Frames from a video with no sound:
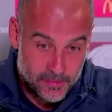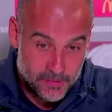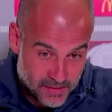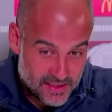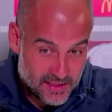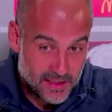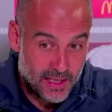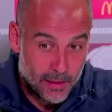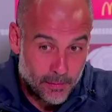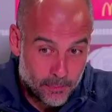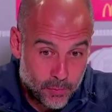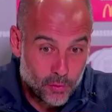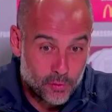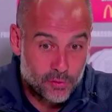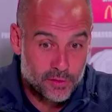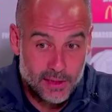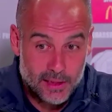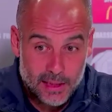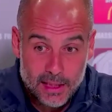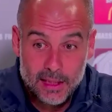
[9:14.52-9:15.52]
President
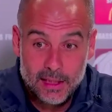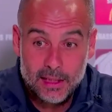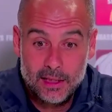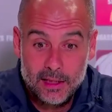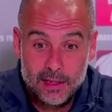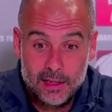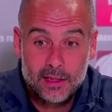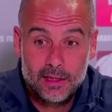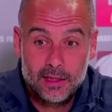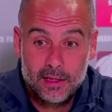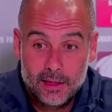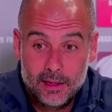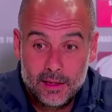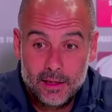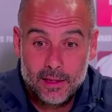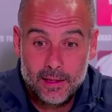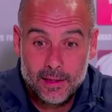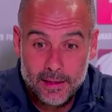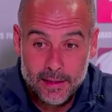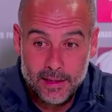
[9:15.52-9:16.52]
Laporta
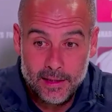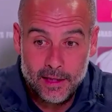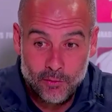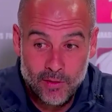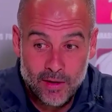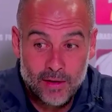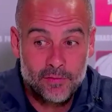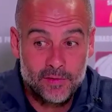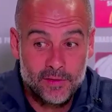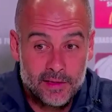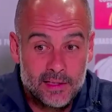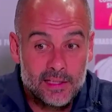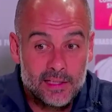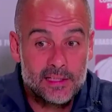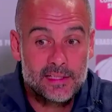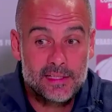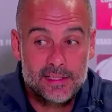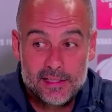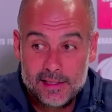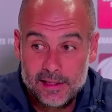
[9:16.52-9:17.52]
arrived in
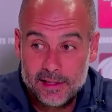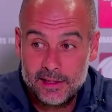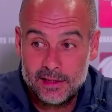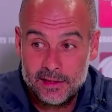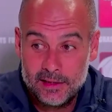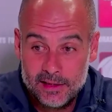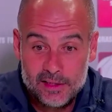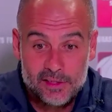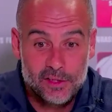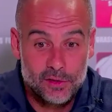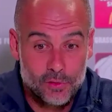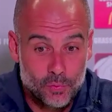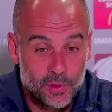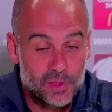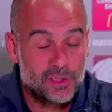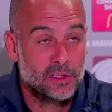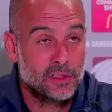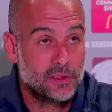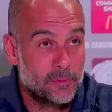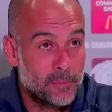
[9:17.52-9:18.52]
this
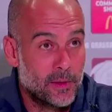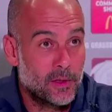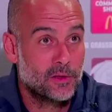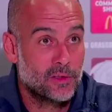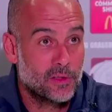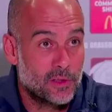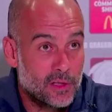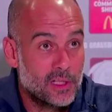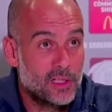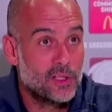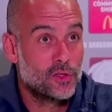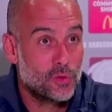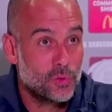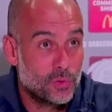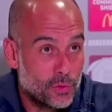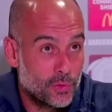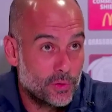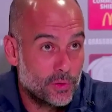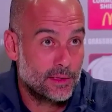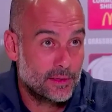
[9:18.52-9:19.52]
situation, because he
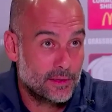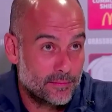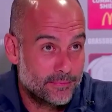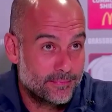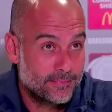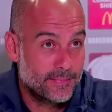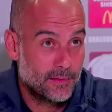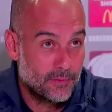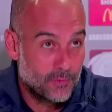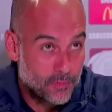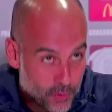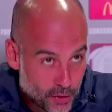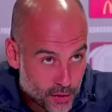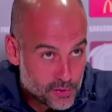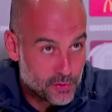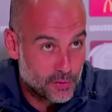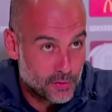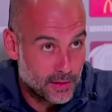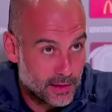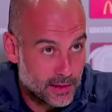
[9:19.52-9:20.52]
should do it,
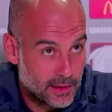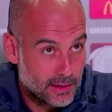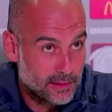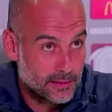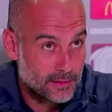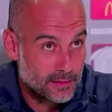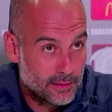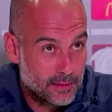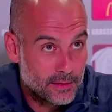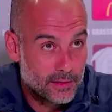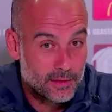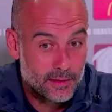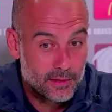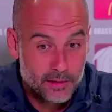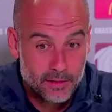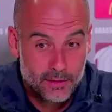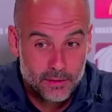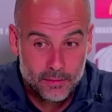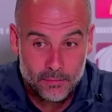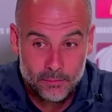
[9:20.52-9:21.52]
unfortunately,
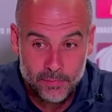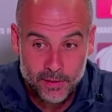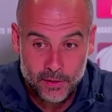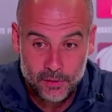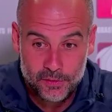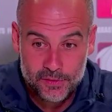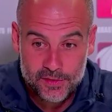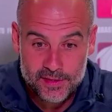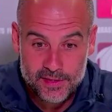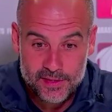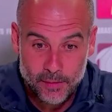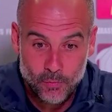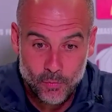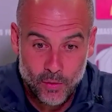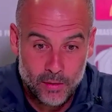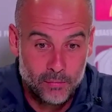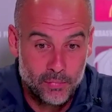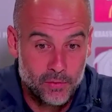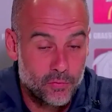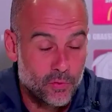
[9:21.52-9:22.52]
because
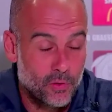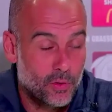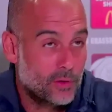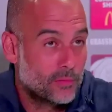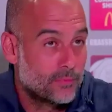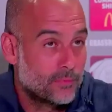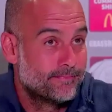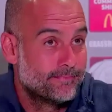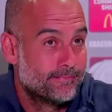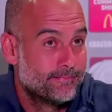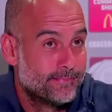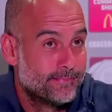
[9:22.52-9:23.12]
someone before